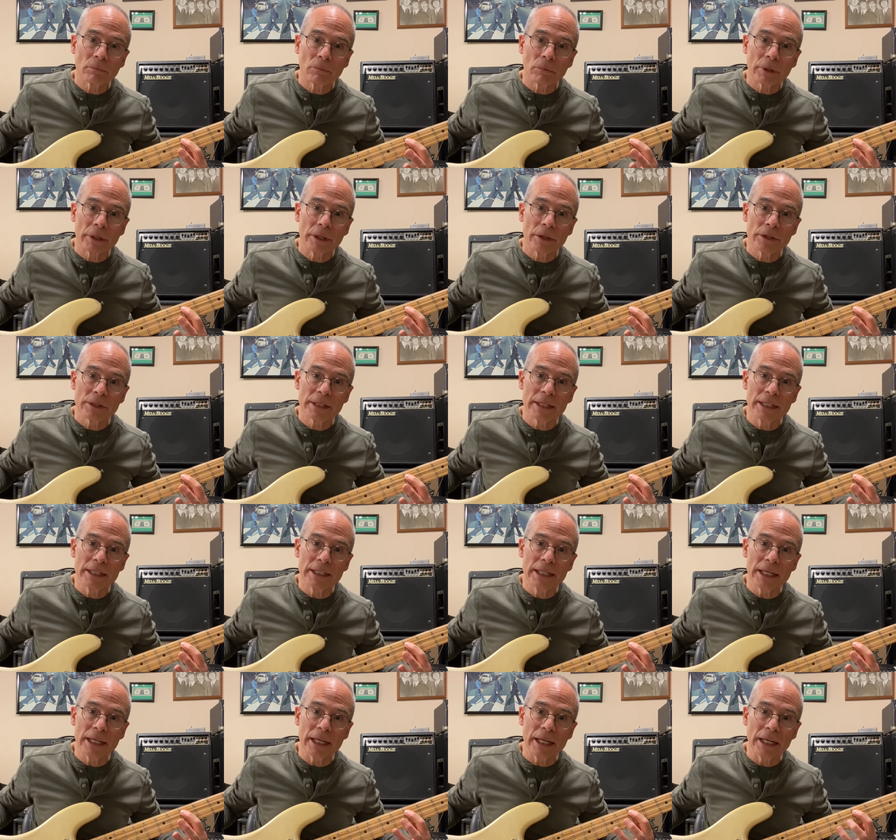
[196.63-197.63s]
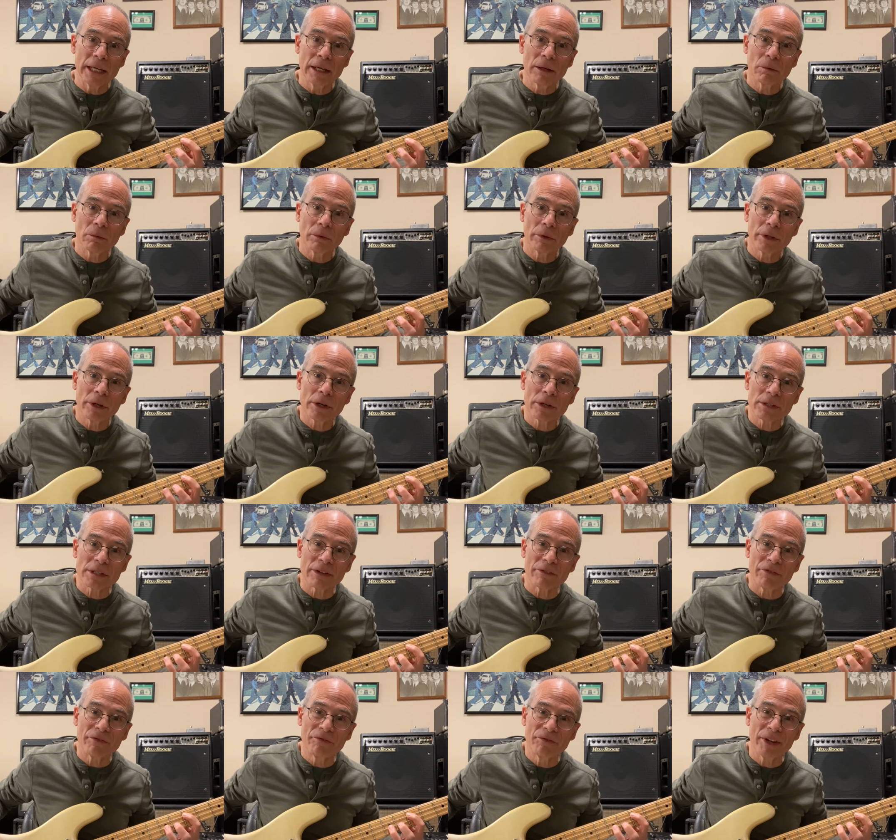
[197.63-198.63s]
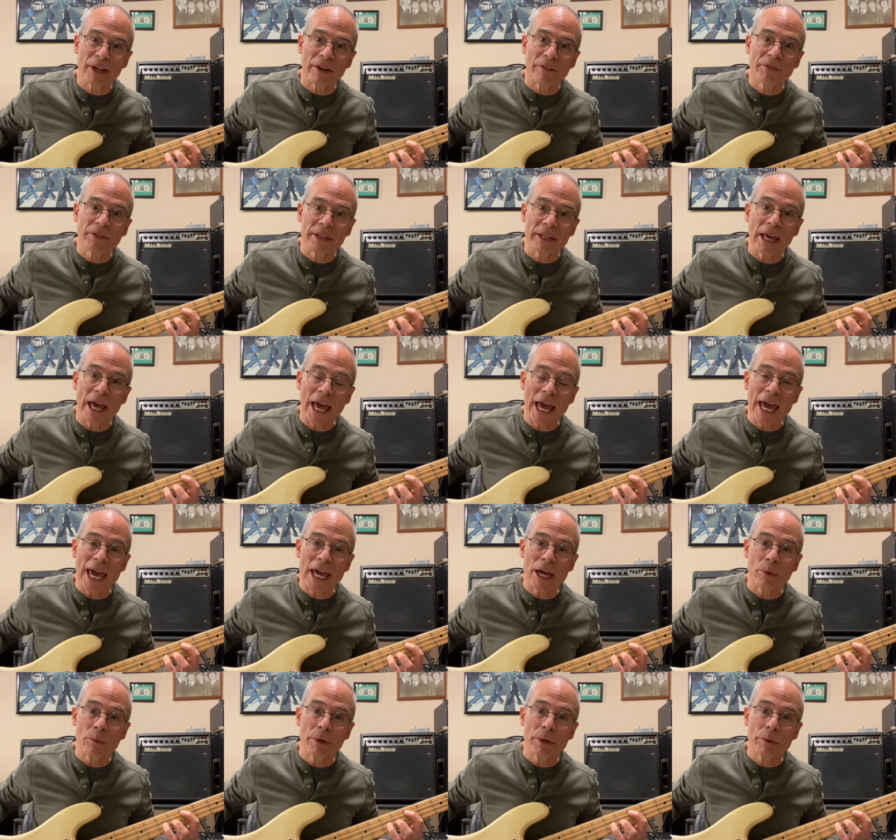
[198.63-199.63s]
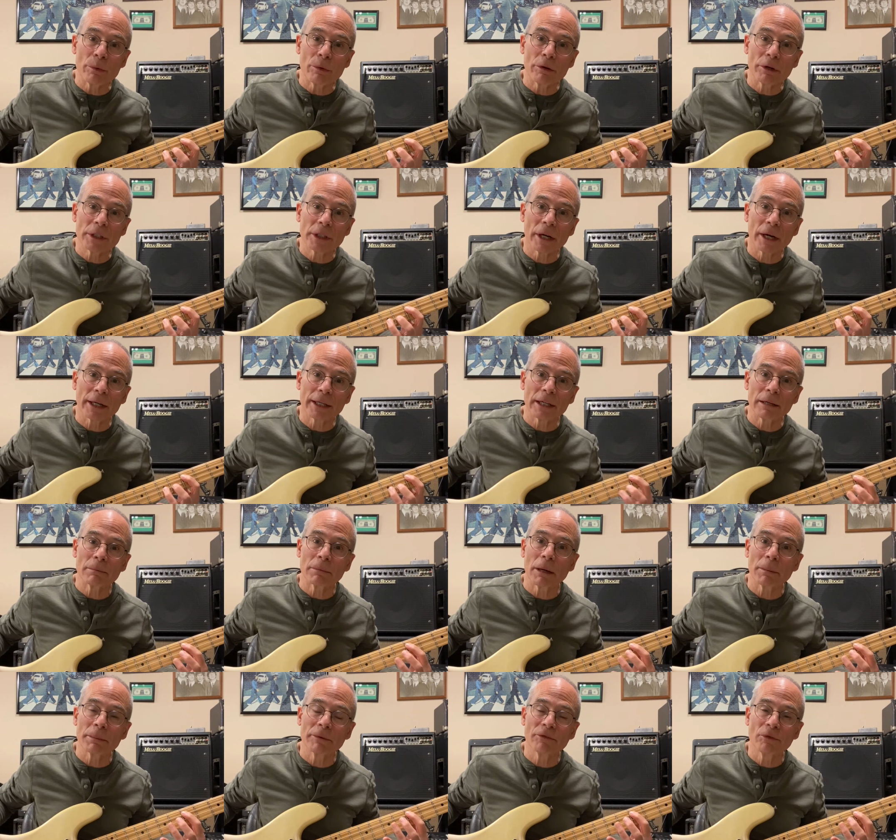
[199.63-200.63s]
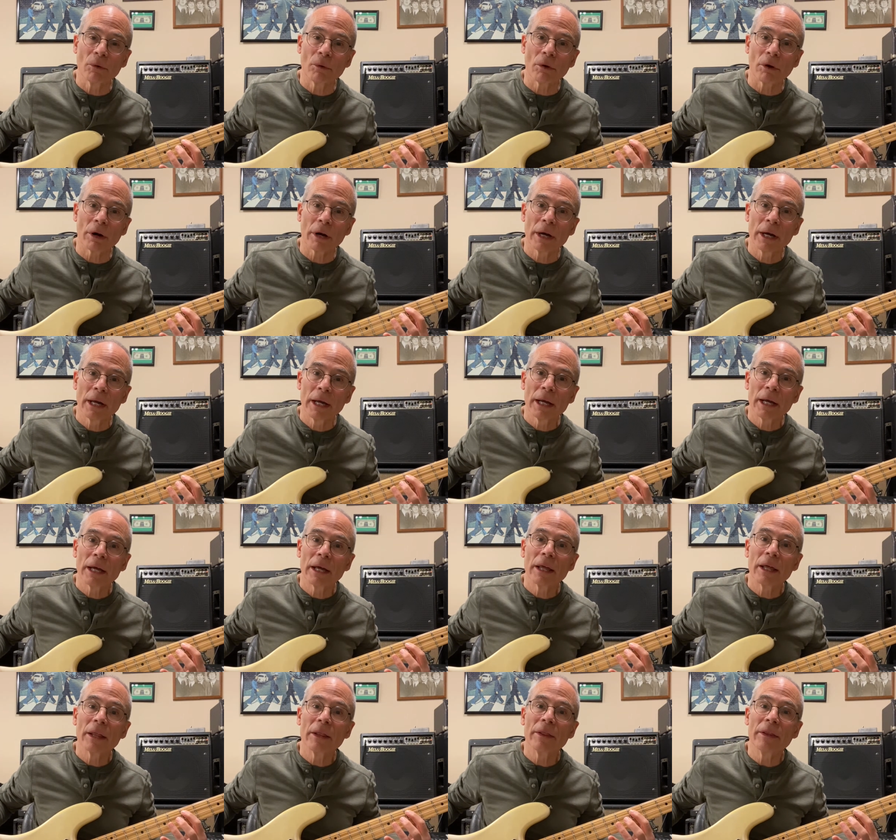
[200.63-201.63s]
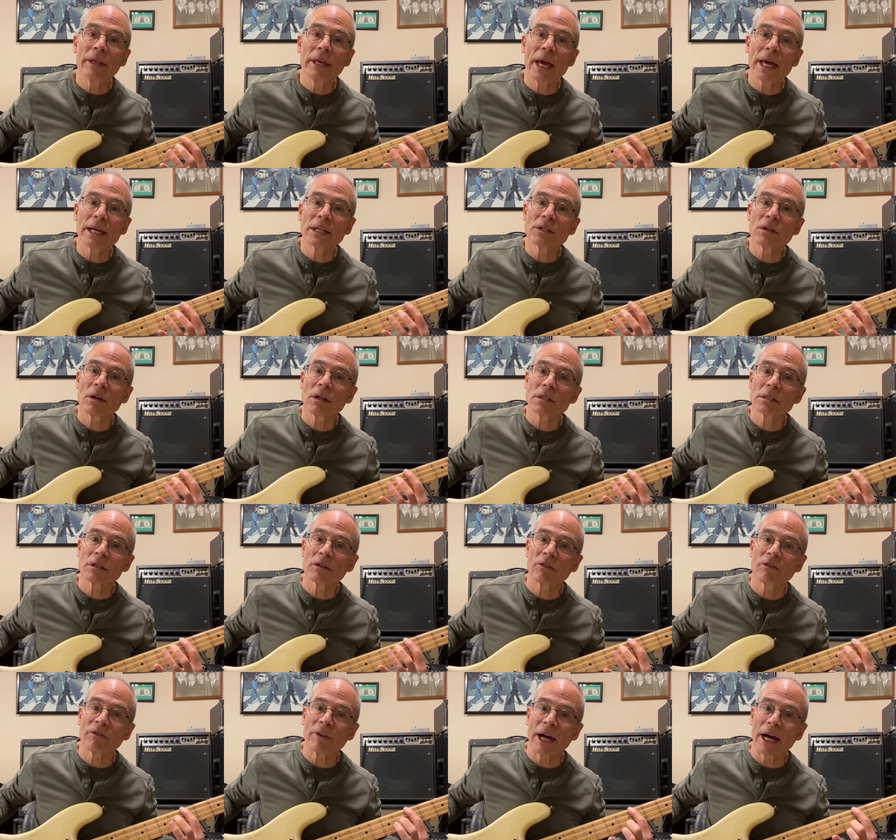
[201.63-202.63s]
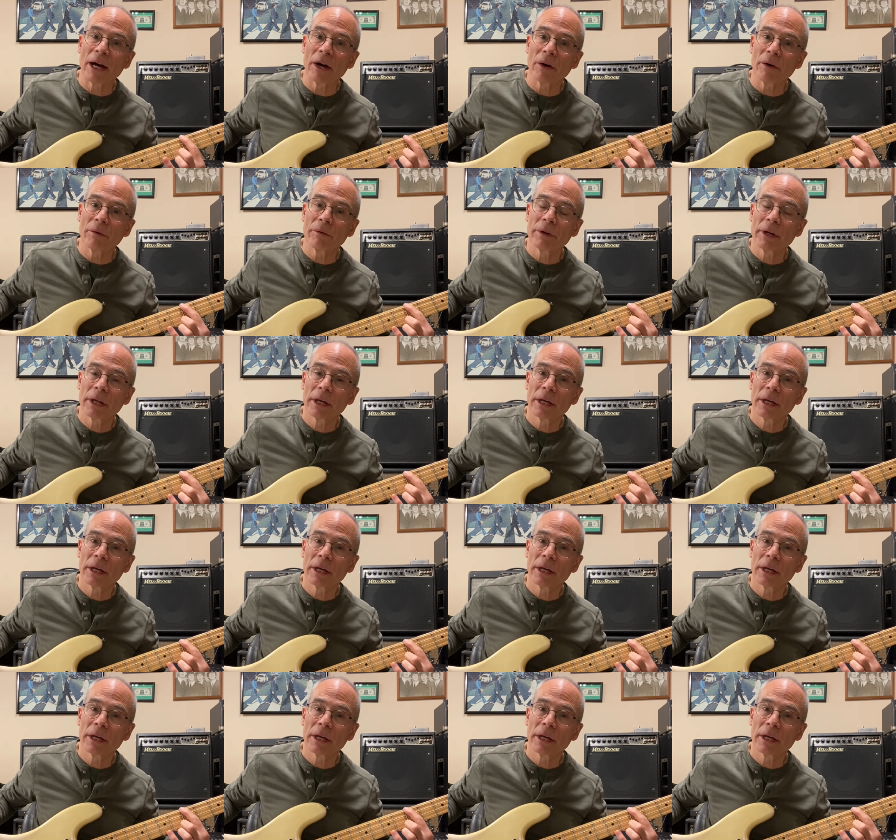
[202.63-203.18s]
here's the D, there's the fifth, the A we were talking about before. The A is also found